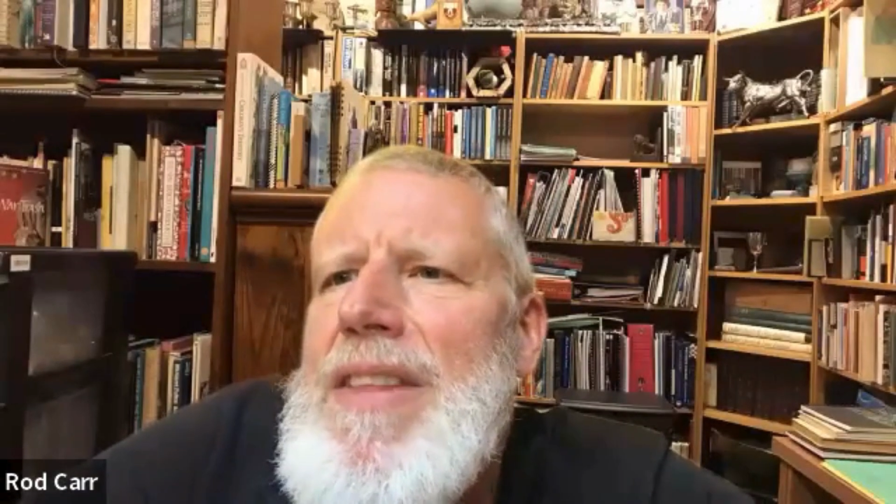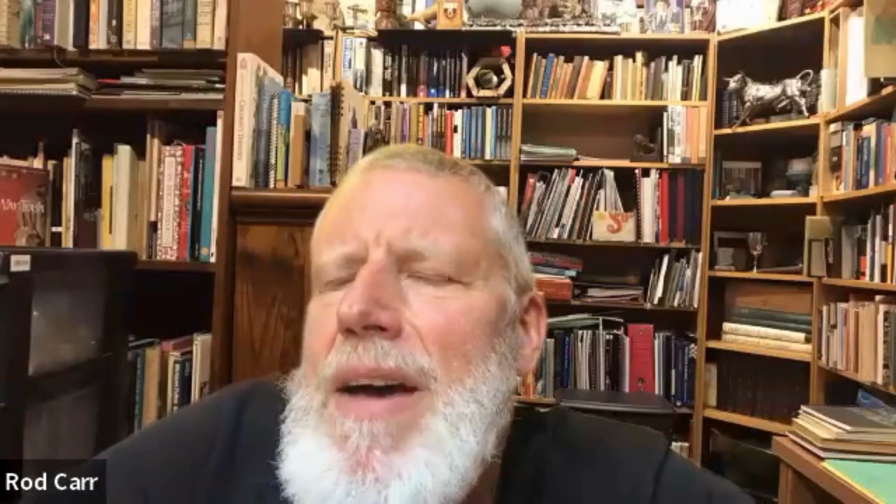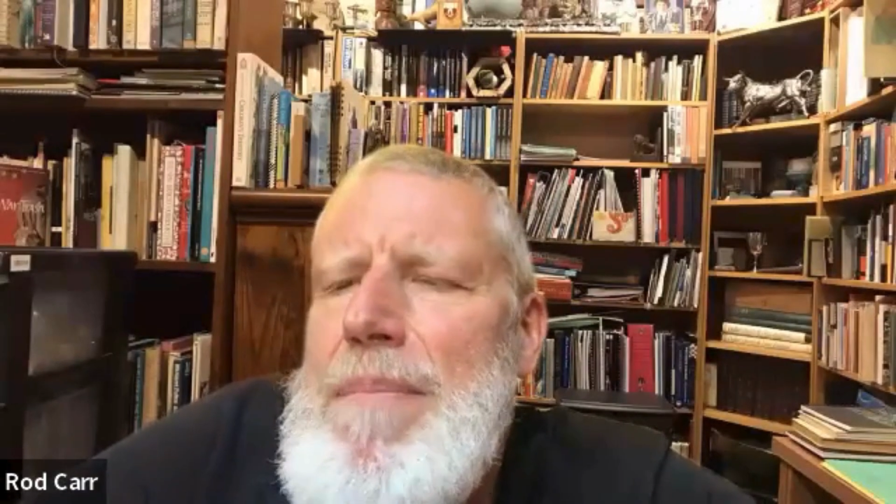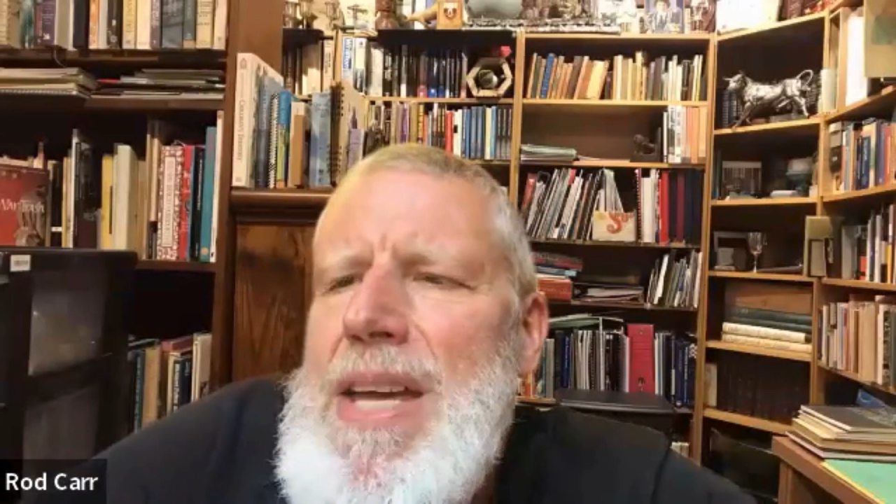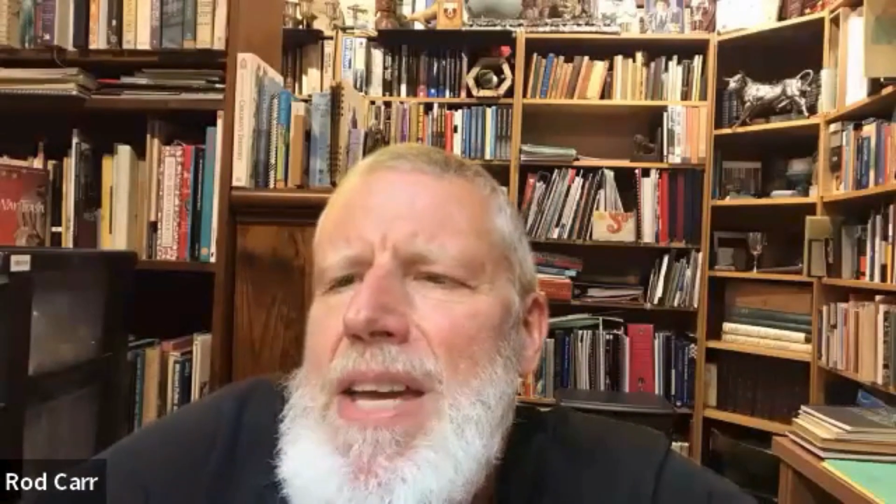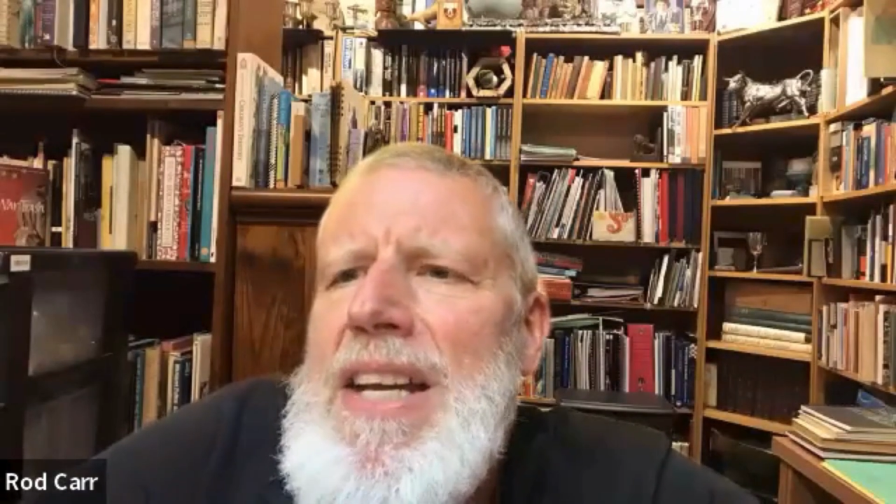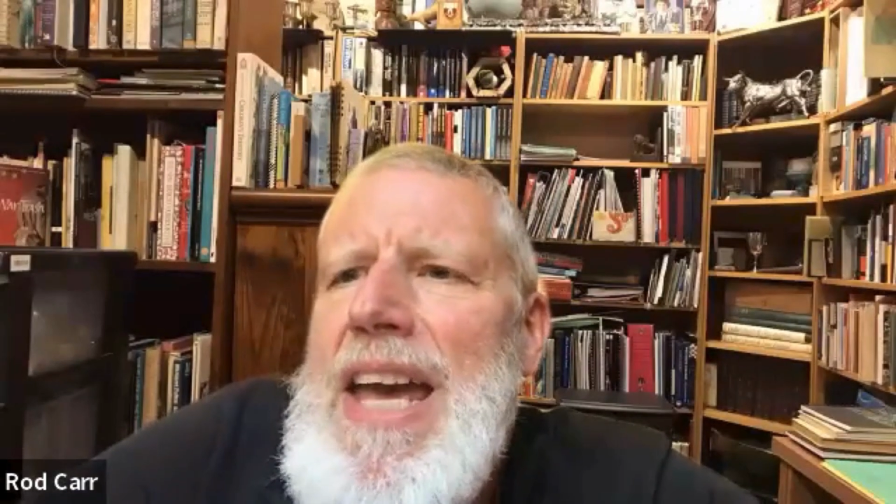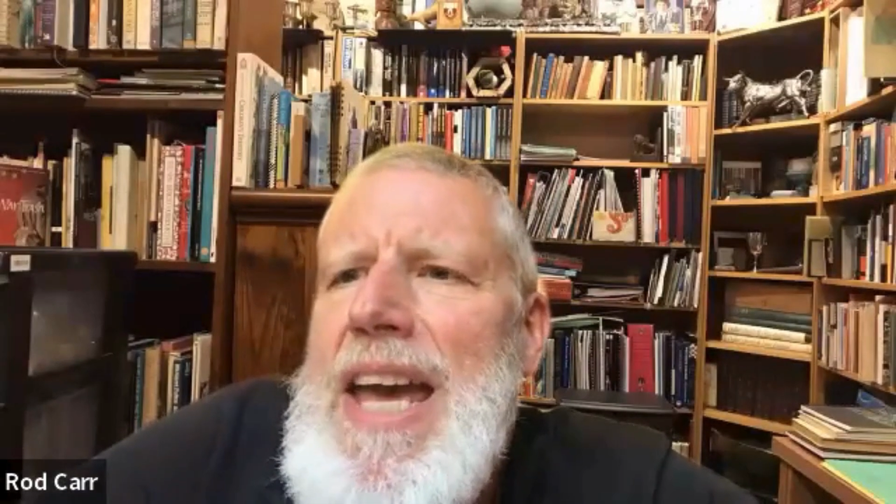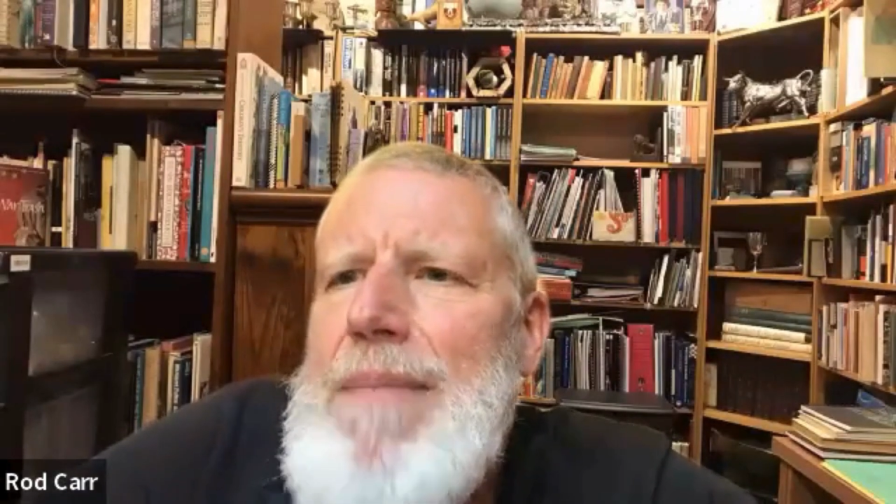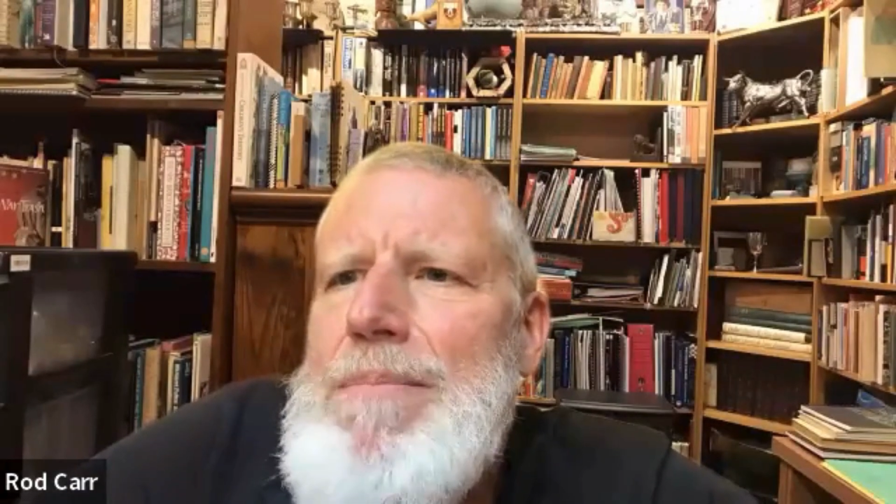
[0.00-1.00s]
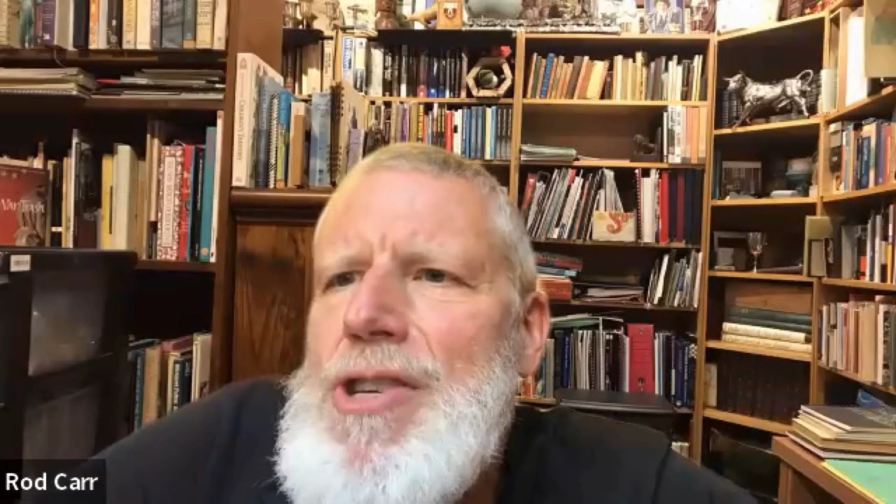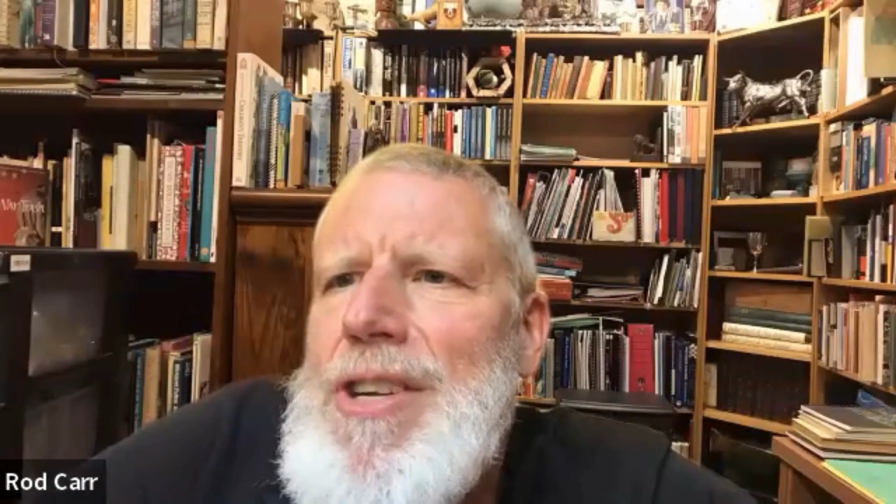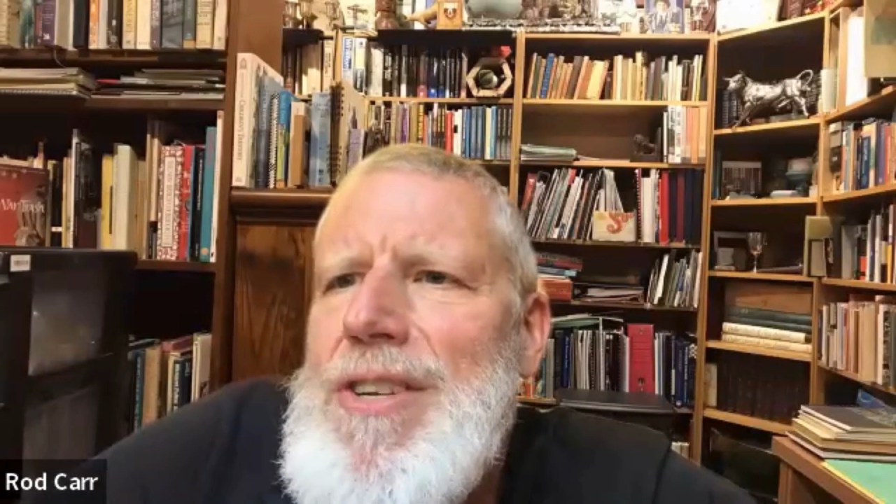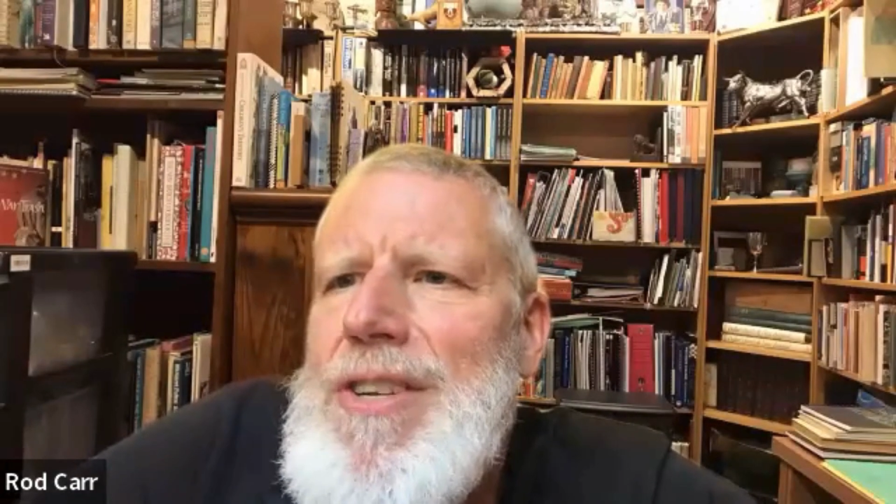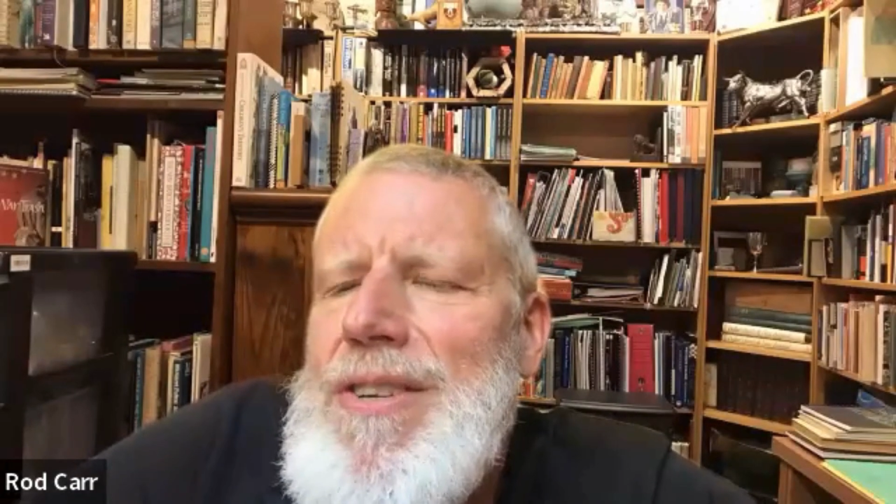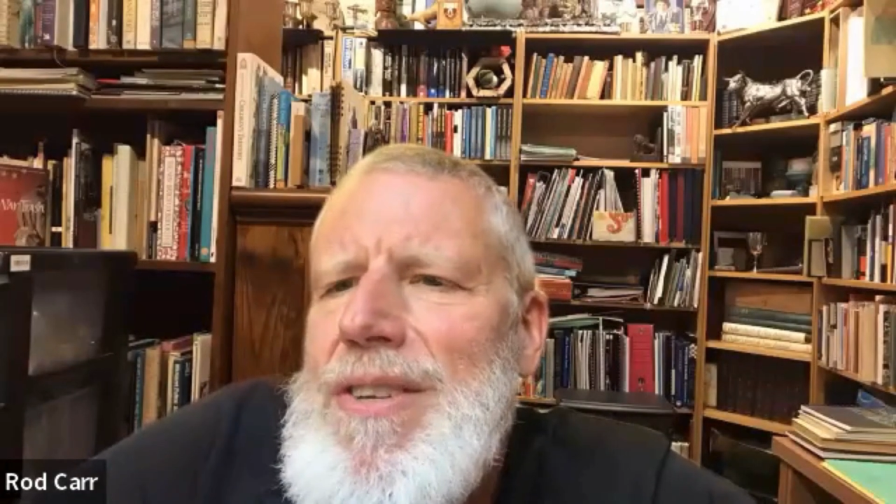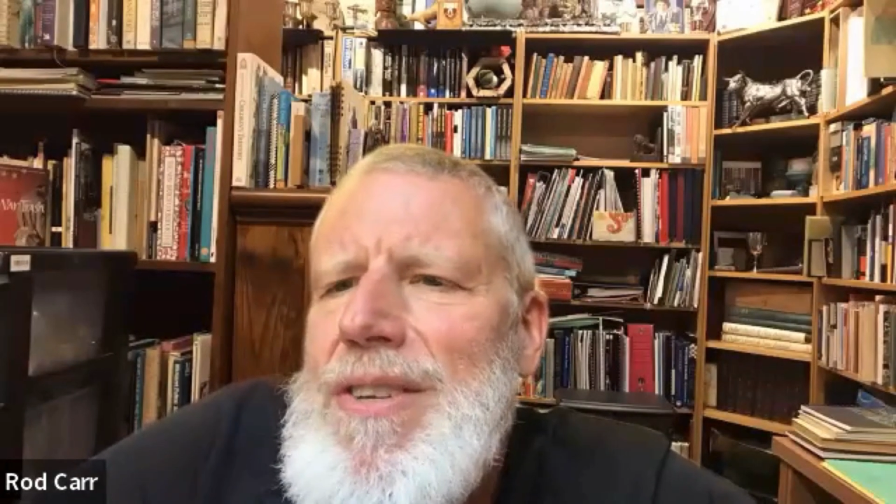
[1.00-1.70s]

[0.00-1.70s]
that being captured